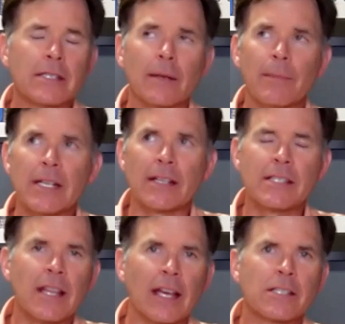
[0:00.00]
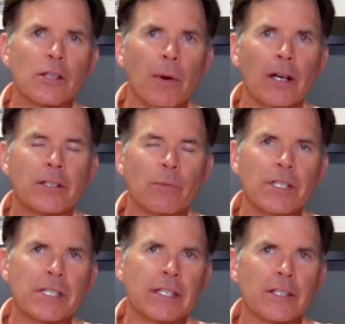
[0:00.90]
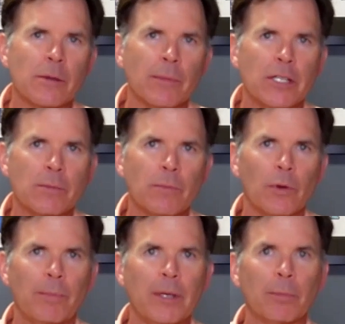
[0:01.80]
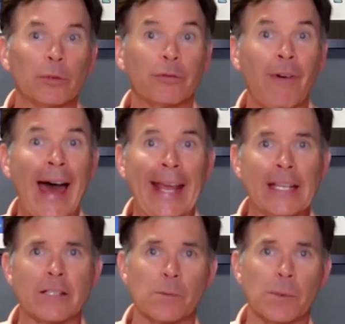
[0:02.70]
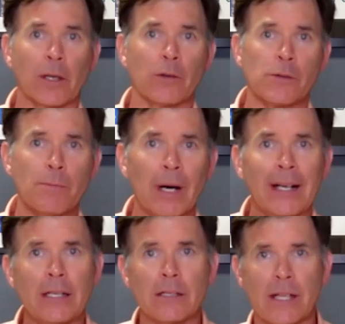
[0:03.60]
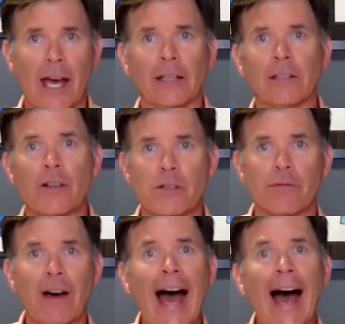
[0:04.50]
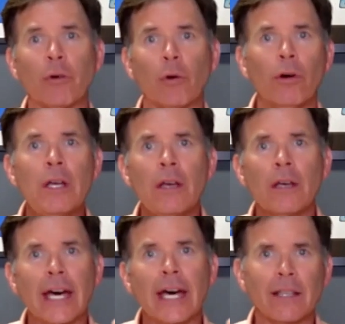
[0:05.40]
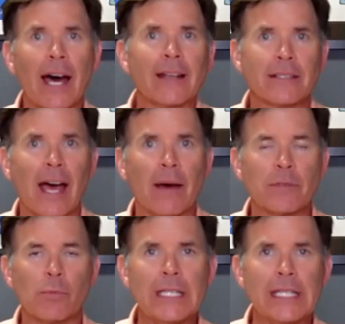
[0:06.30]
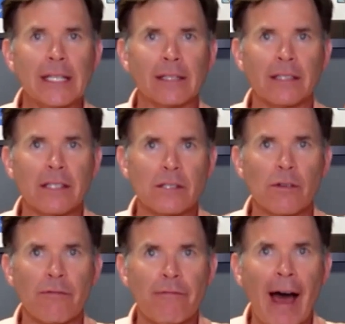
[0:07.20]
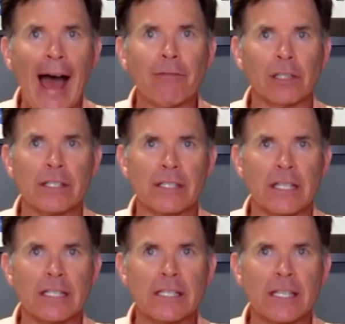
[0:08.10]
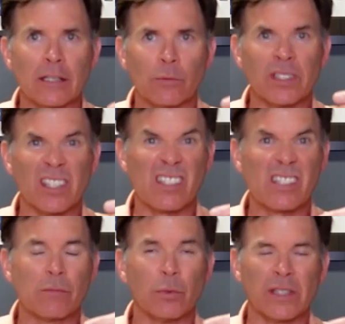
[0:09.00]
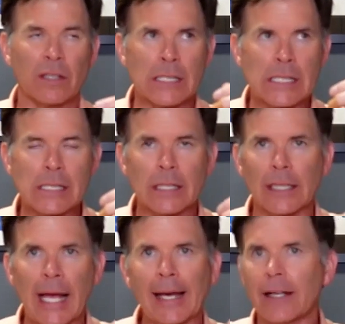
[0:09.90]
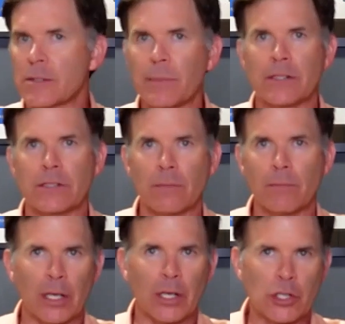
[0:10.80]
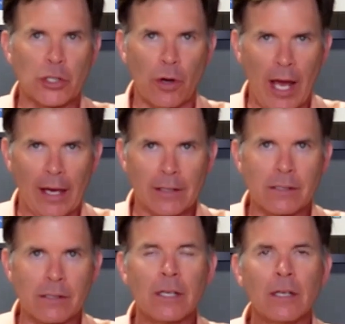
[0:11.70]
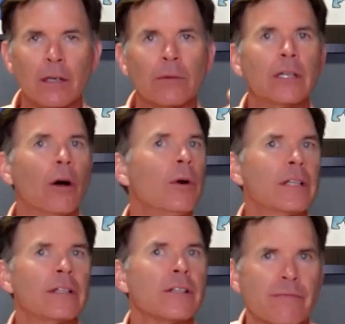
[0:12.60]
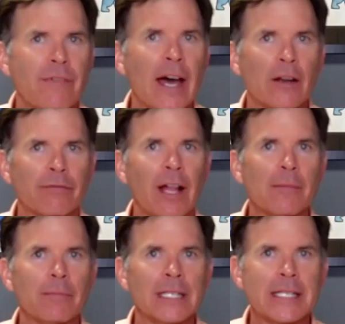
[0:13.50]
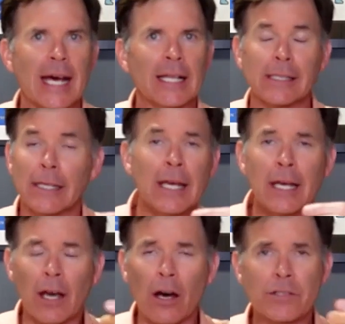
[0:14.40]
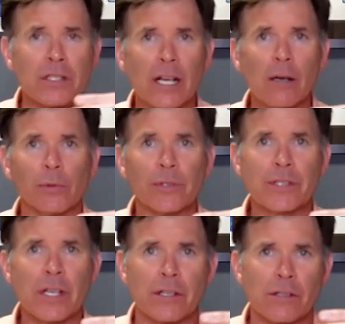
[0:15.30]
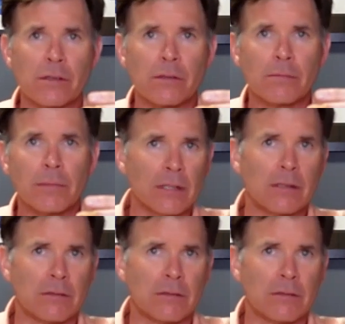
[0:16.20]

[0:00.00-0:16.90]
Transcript: I mean, I see that so much. We see that so much with people's finances because money is tied to our survival. That a lot of times we get this survivalist instinct with the slightest bit of stress. We go into this fight or flight mentality. Causes terrible decisions because